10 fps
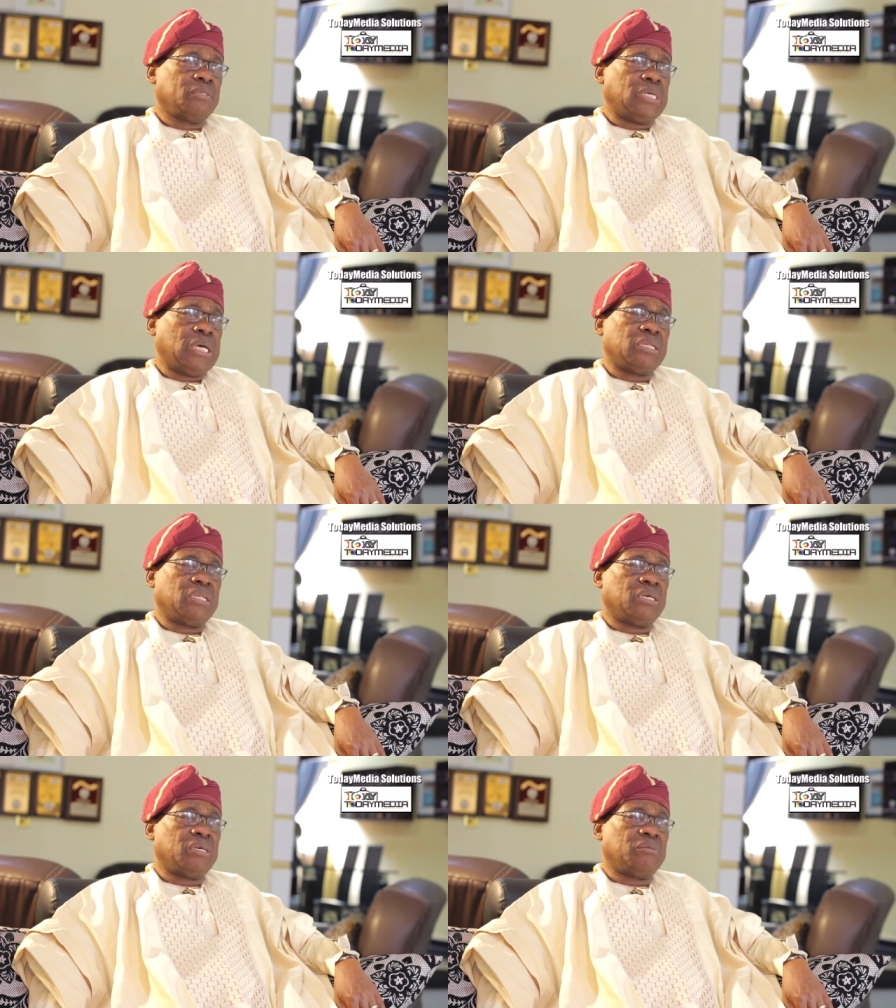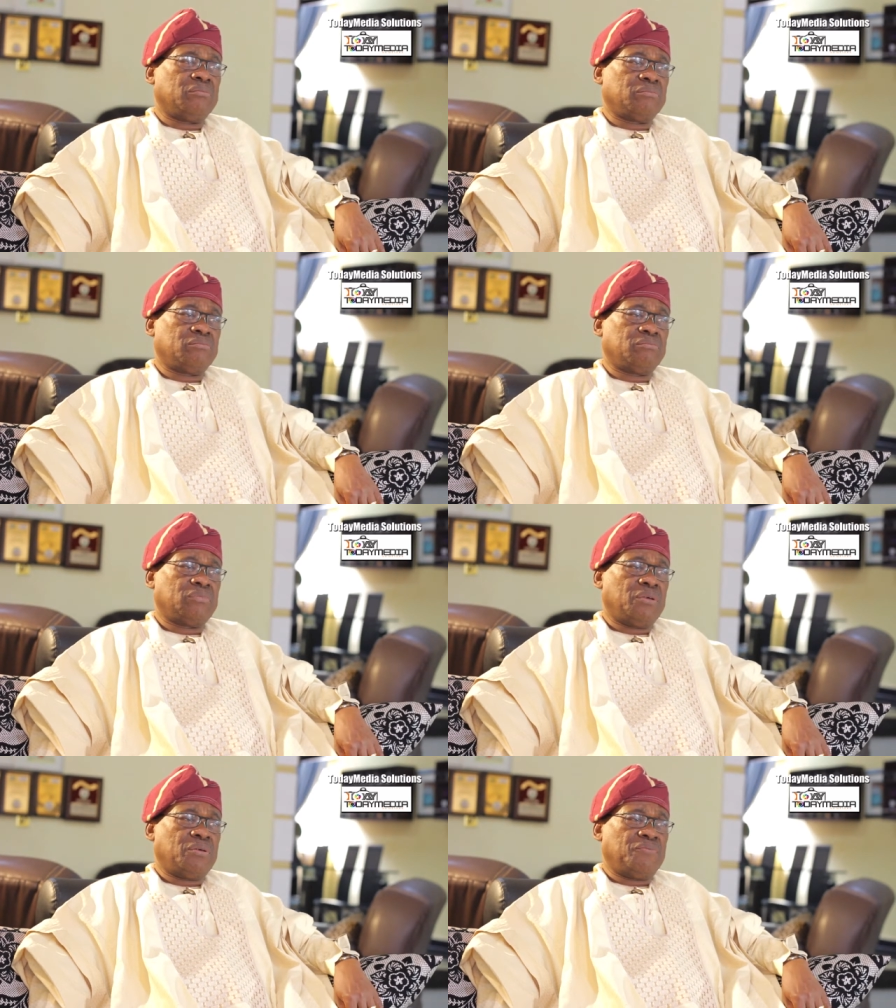And uh,
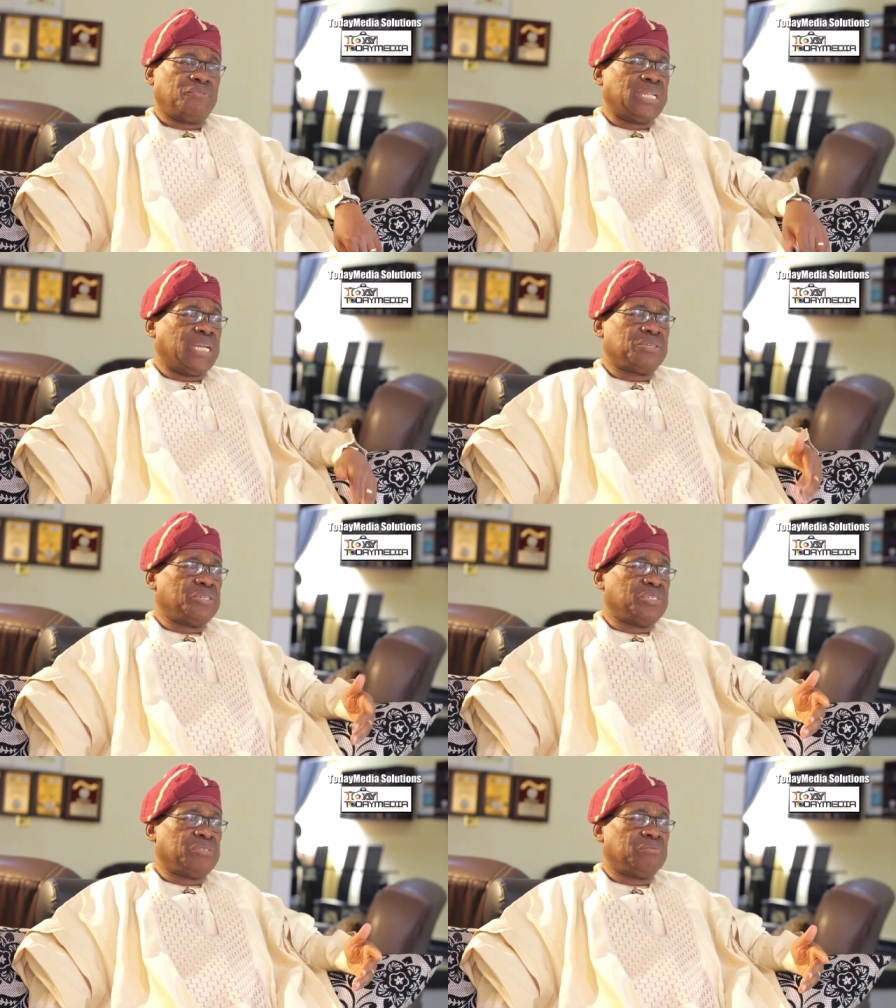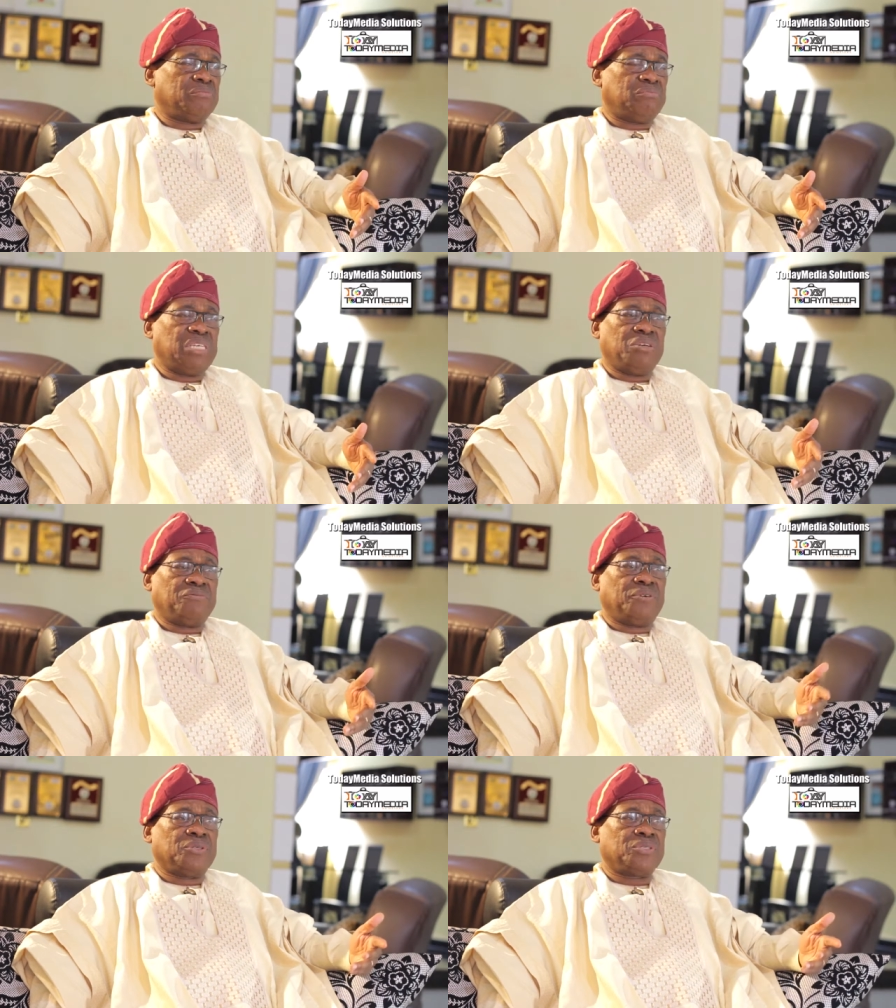for that reason, many
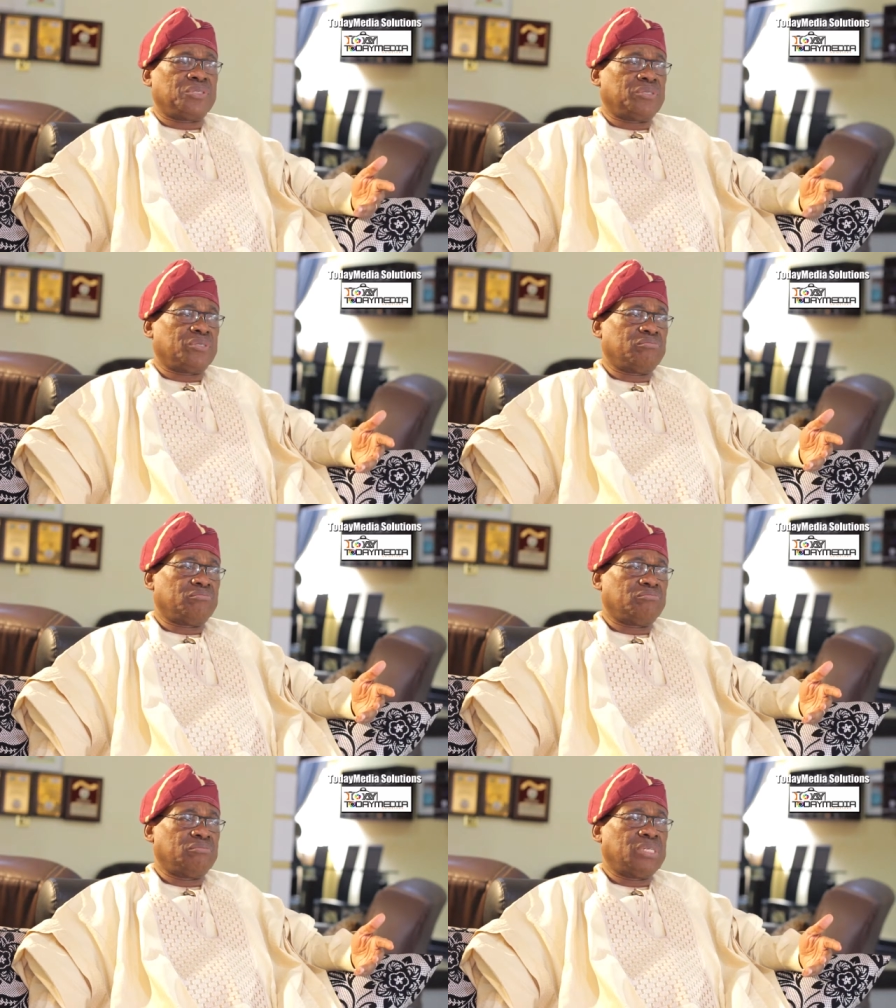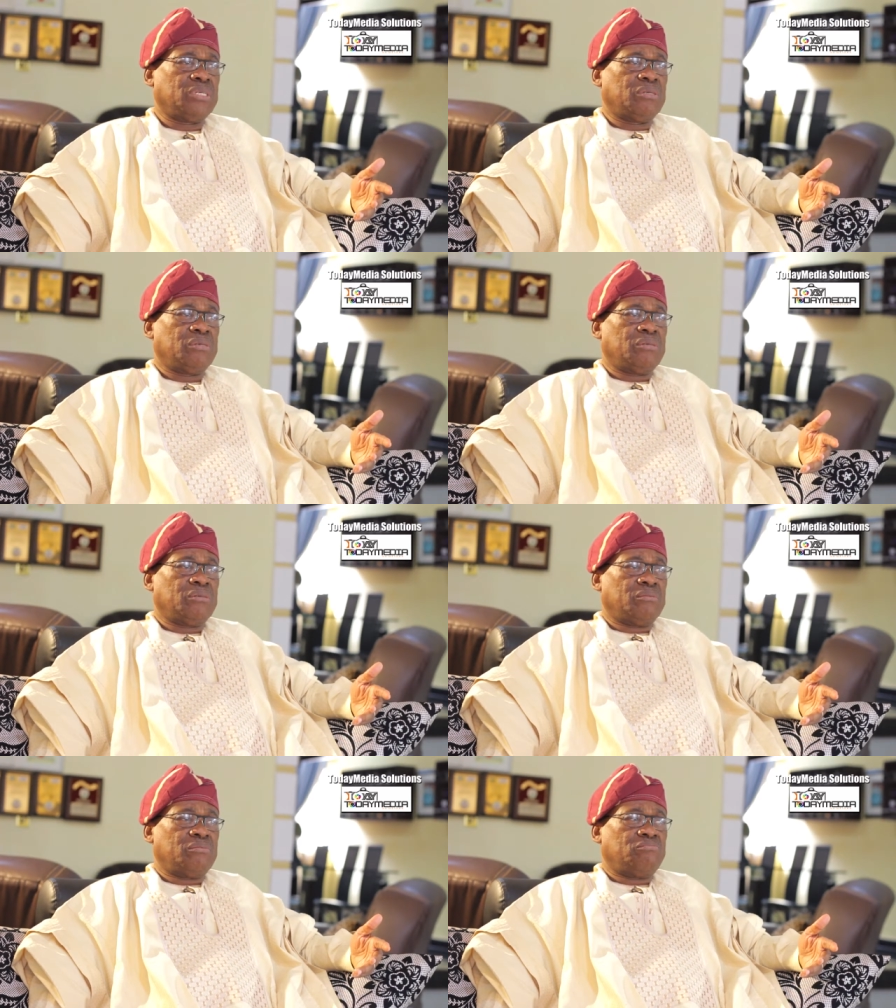of us
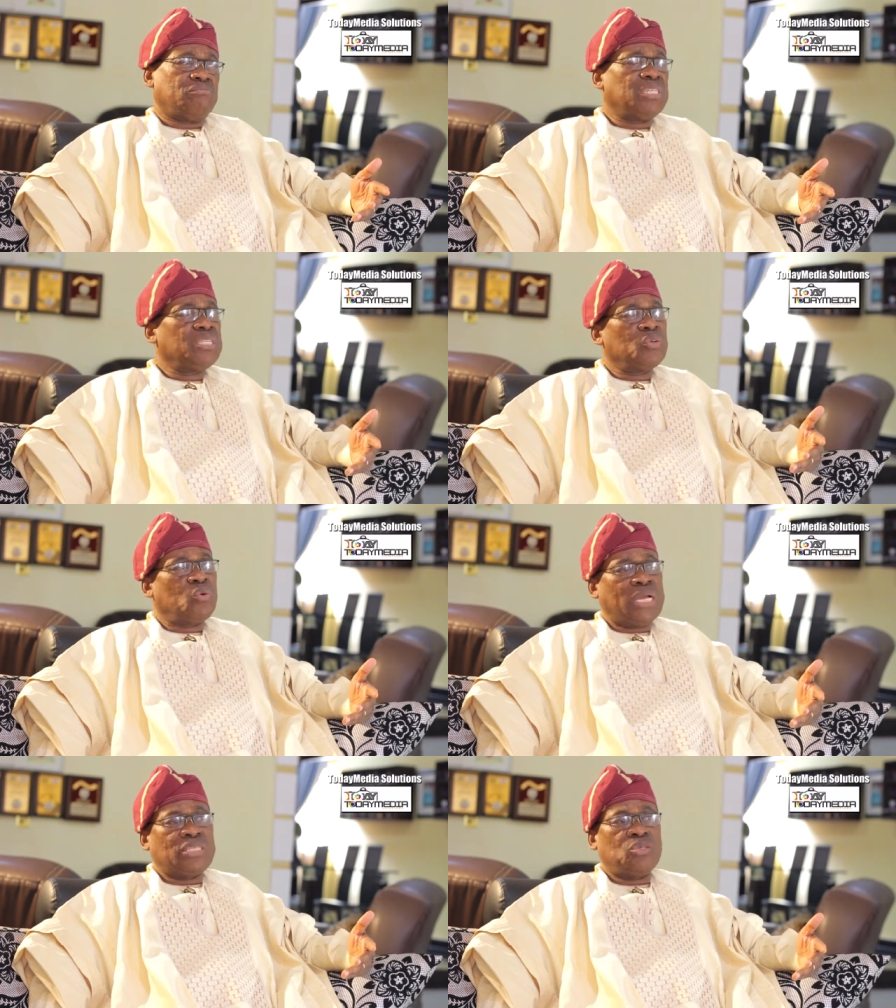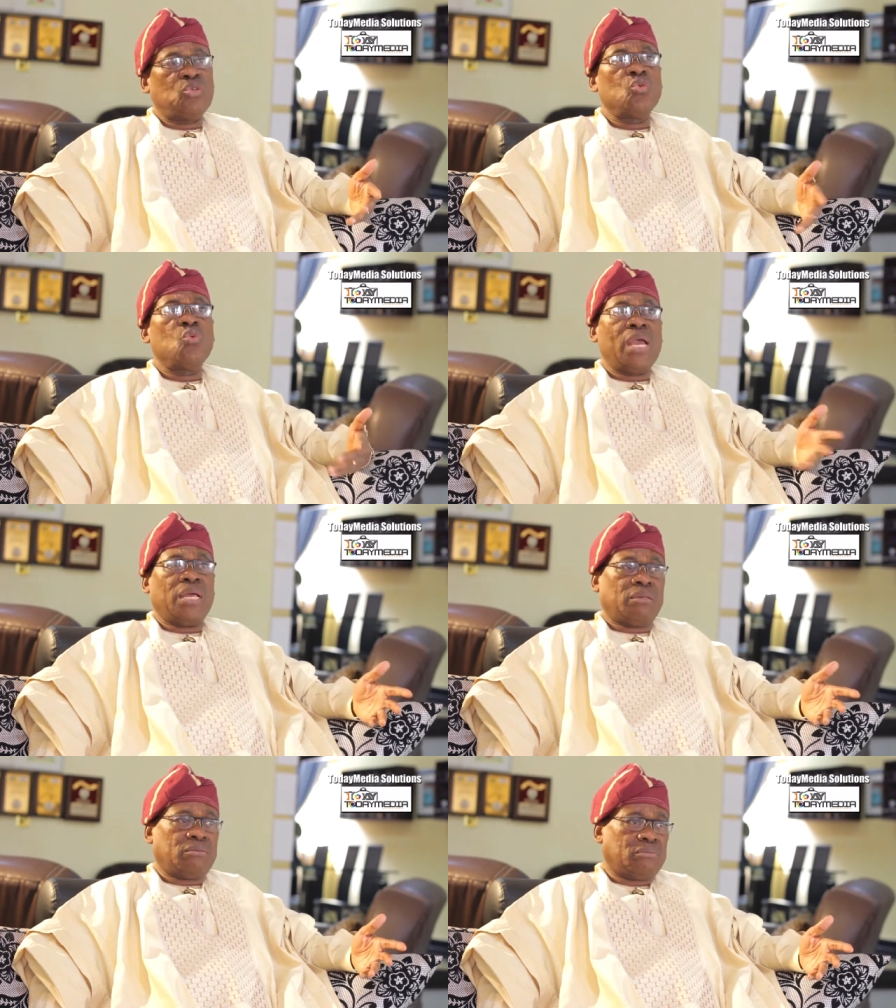didn't quite do well.